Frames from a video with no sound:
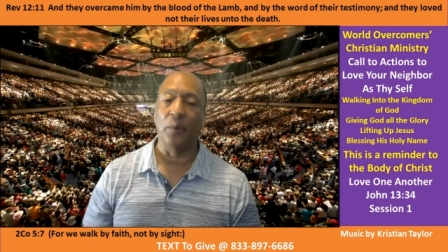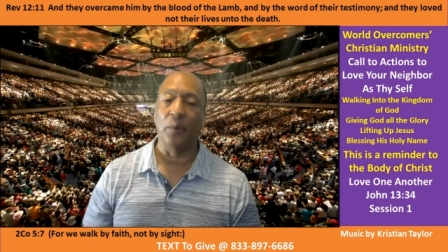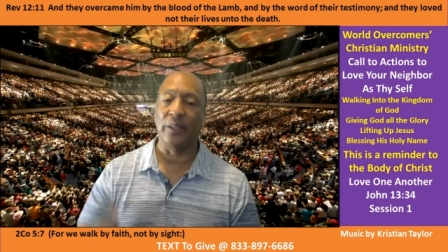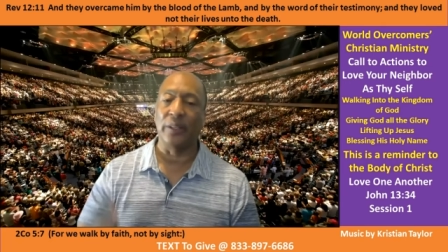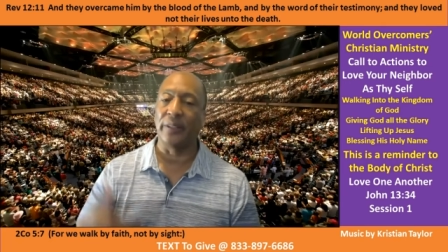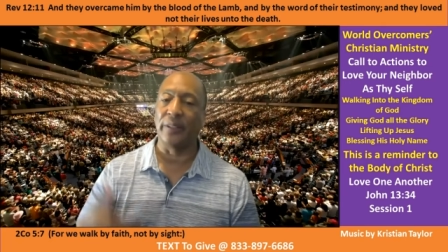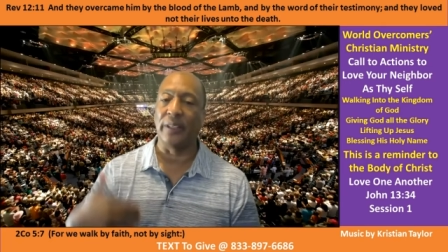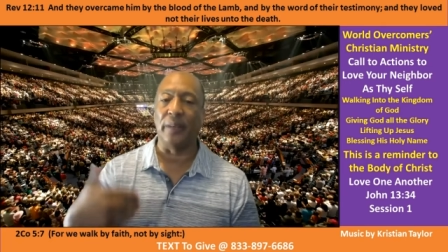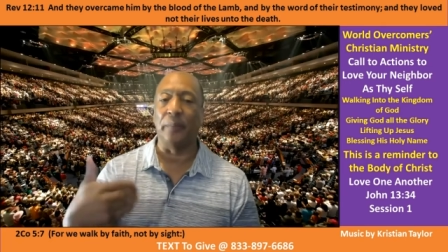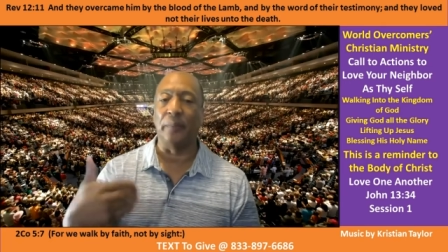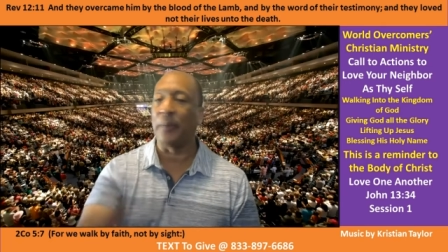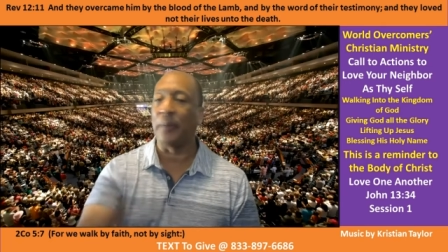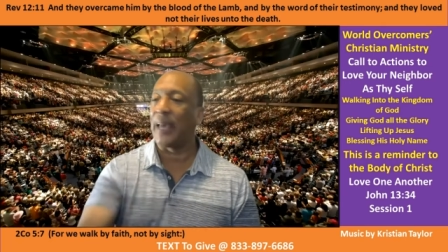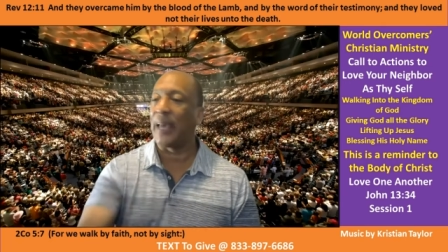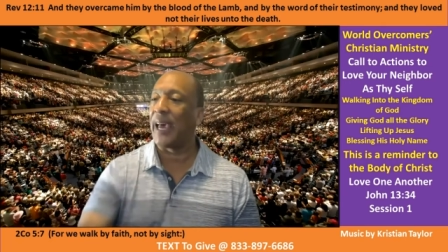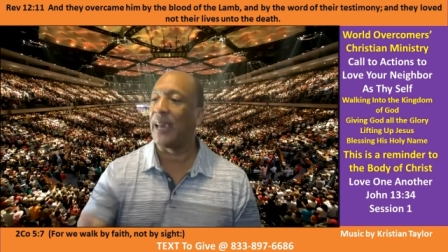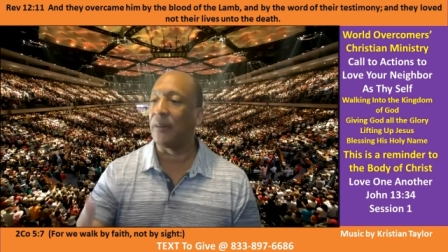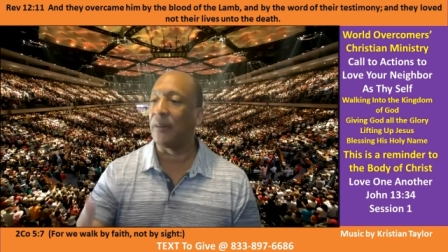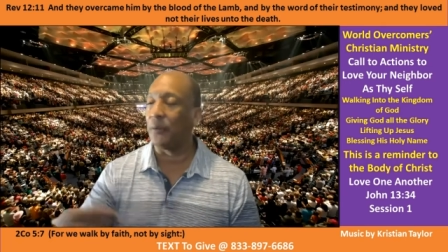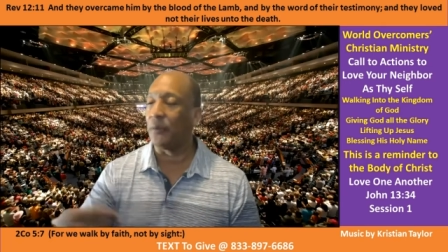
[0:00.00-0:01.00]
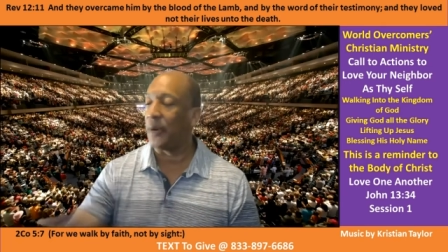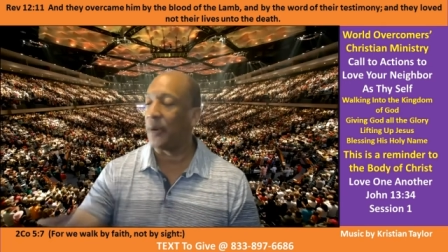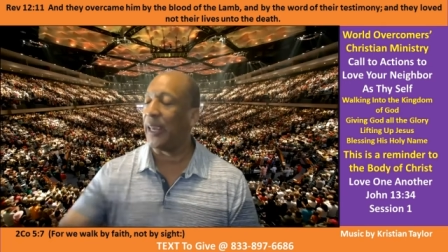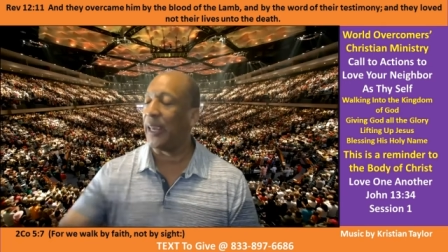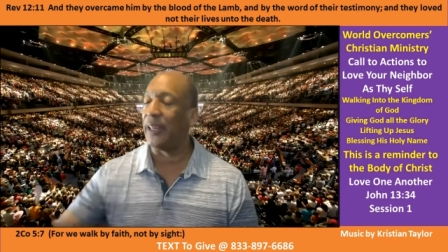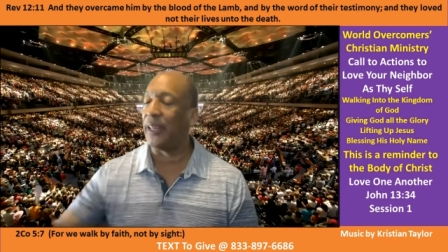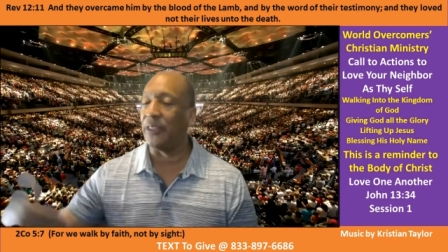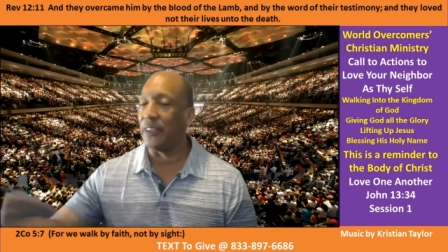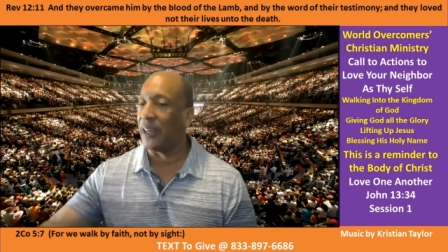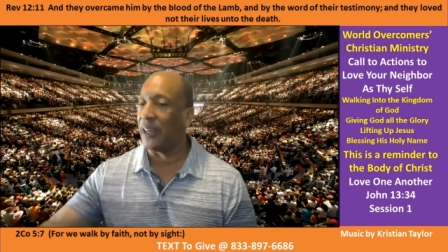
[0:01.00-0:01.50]
whether they're black,
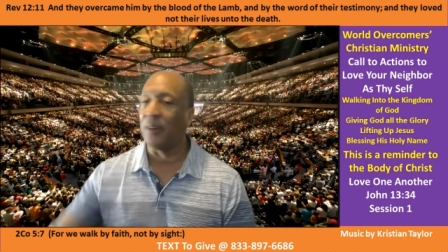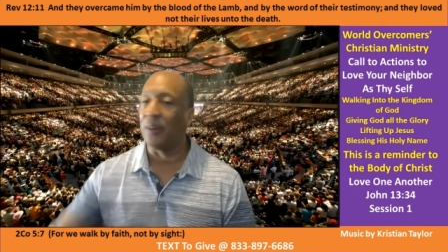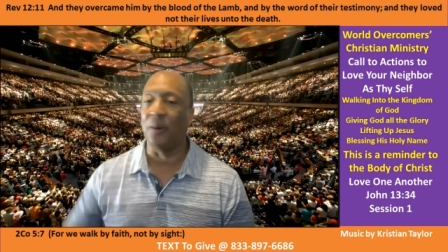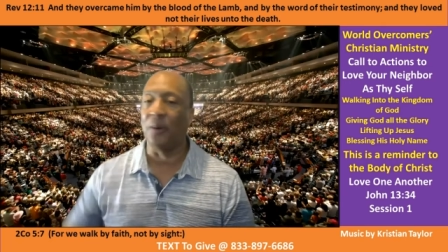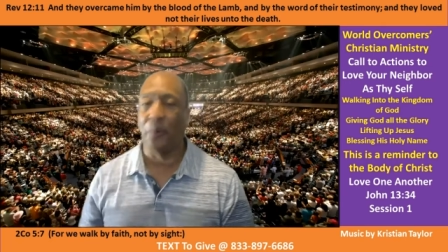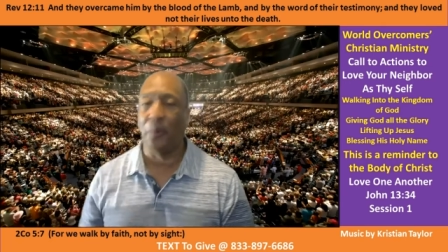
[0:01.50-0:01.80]
red, yellow,